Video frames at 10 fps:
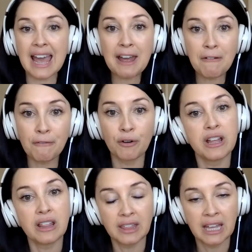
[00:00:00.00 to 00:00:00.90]

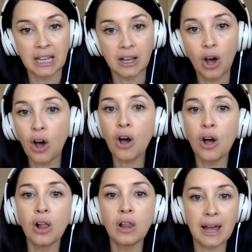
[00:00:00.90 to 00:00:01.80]
everything
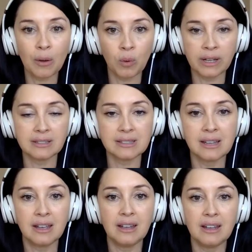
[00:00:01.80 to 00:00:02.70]
all at once.
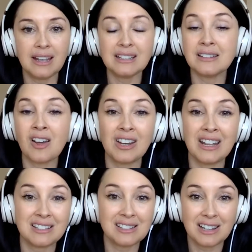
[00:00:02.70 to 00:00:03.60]
It's not
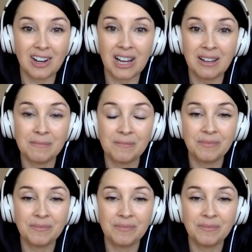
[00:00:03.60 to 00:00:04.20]
necessary.